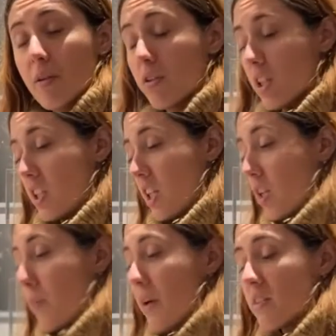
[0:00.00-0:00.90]
I'm eating
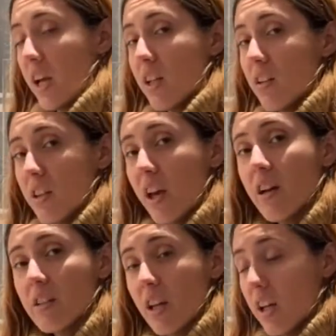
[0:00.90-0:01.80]
any pasta, anything
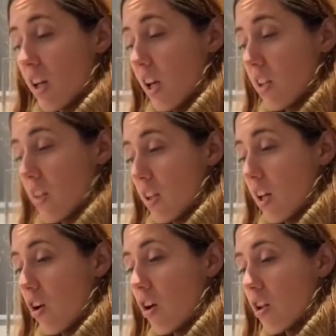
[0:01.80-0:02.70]

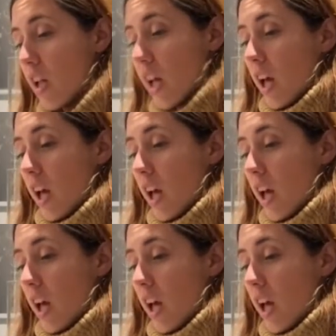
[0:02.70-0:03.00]
at all,